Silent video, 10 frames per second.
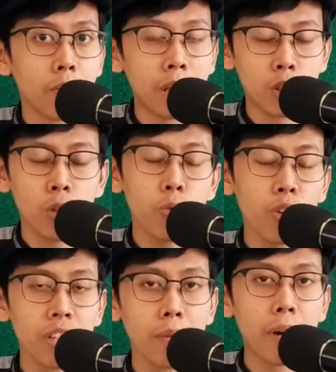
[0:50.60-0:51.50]
But don't
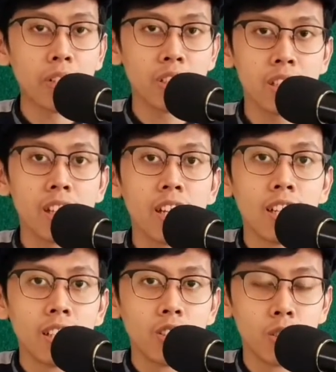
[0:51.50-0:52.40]
worry about it.
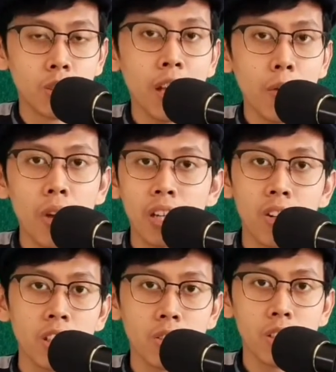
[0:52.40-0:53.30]
Today we are
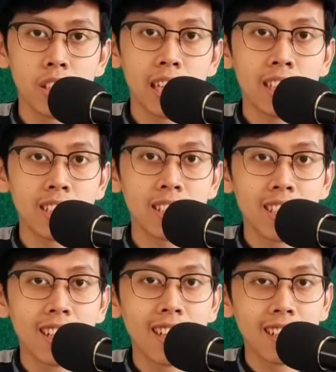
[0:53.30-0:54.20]
going to discuss
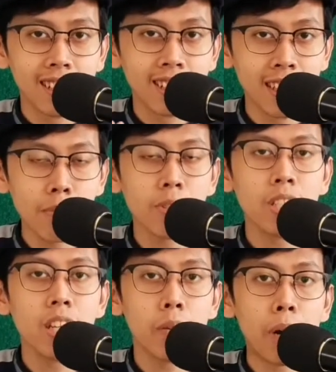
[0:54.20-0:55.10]

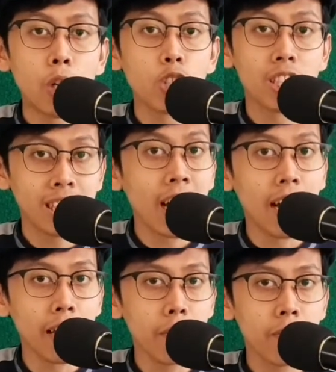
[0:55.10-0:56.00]
something about
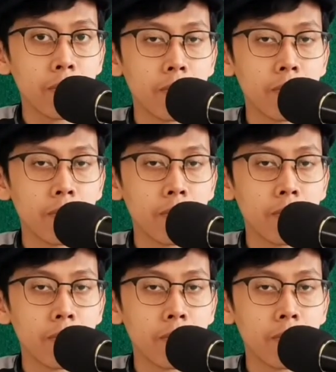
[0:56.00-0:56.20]
time,